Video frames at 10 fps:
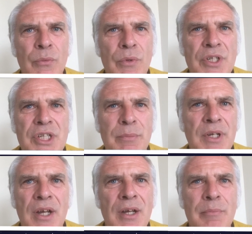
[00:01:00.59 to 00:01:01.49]

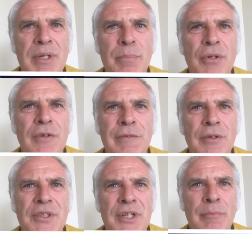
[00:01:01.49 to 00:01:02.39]
Worship can't be
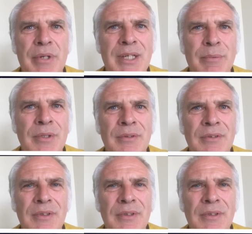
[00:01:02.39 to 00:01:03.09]
forced on people,